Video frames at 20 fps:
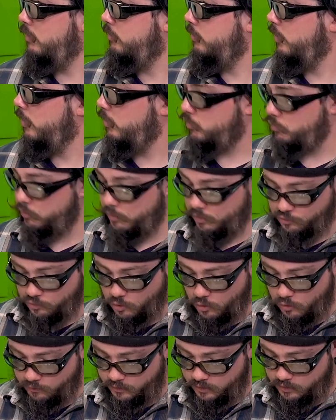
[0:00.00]
you know, switch
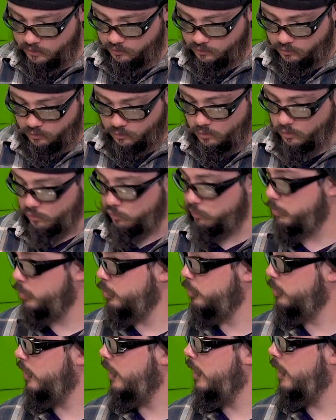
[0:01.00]
over to a
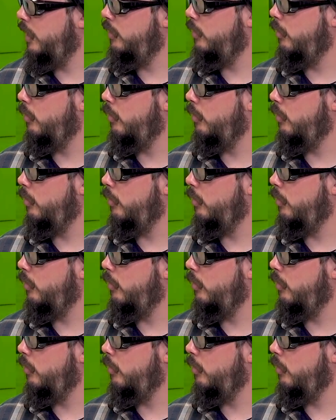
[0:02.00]
spool gun